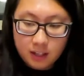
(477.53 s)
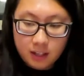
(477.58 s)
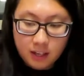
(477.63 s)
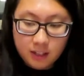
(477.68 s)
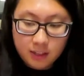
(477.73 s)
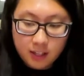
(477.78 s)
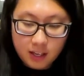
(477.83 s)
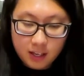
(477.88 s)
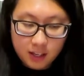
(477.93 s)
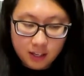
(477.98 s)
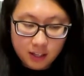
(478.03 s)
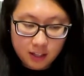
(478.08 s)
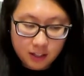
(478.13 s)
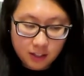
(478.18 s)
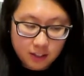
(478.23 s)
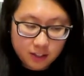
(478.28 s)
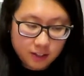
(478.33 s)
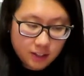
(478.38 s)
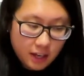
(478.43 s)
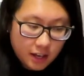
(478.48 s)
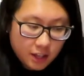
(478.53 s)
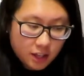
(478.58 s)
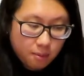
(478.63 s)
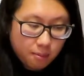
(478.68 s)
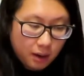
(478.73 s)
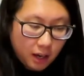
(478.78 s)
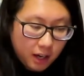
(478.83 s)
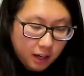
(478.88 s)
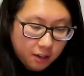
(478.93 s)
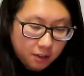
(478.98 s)
and then take
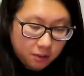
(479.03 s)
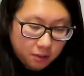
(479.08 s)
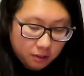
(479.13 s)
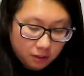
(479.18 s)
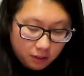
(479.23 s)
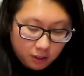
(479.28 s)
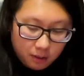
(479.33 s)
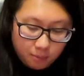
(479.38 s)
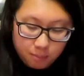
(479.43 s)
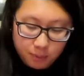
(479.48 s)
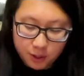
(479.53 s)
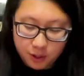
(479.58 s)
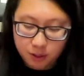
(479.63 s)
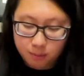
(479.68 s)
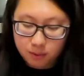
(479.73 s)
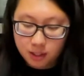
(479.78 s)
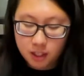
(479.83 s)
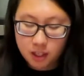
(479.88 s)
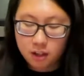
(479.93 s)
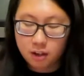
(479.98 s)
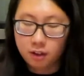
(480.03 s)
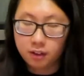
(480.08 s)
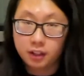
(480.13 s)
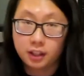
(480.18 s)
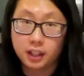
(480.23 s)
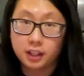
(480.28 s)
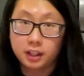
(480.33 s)
them out and put them in here and then